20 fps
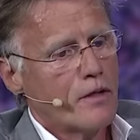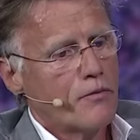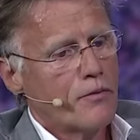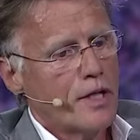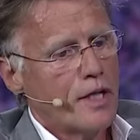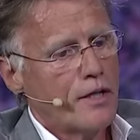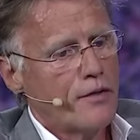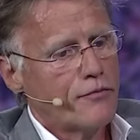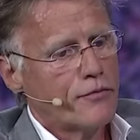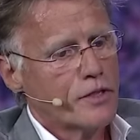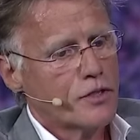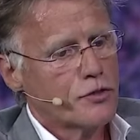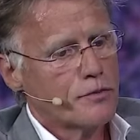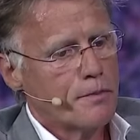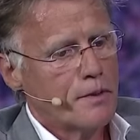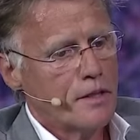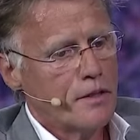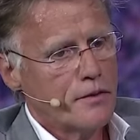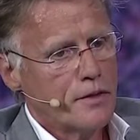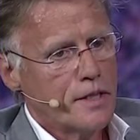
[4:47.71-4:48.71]
We have
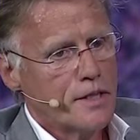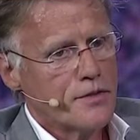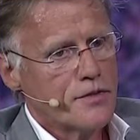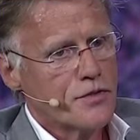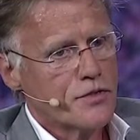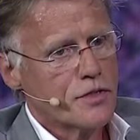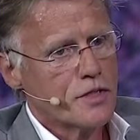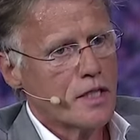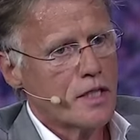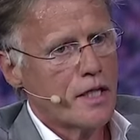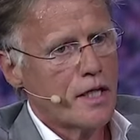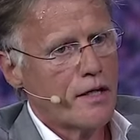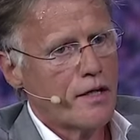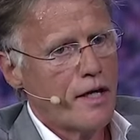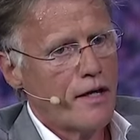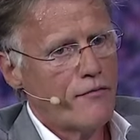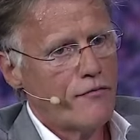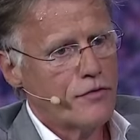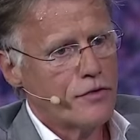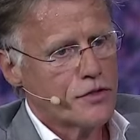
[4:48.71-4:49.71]
experienced
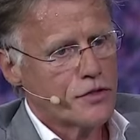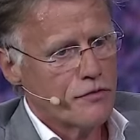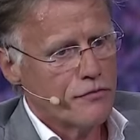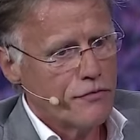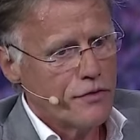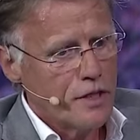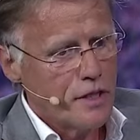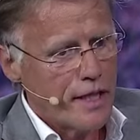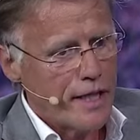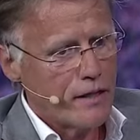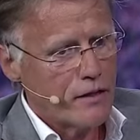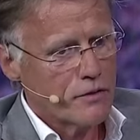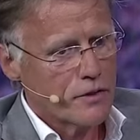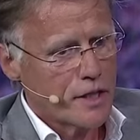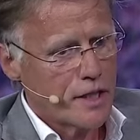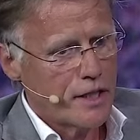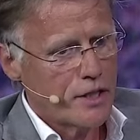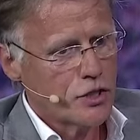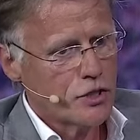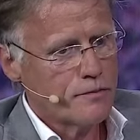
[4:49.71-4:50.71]
a severe
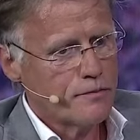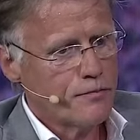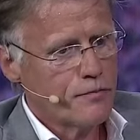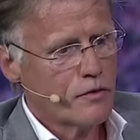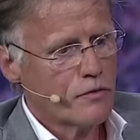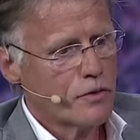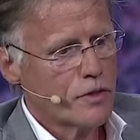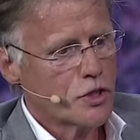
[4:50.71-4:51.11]
allocation,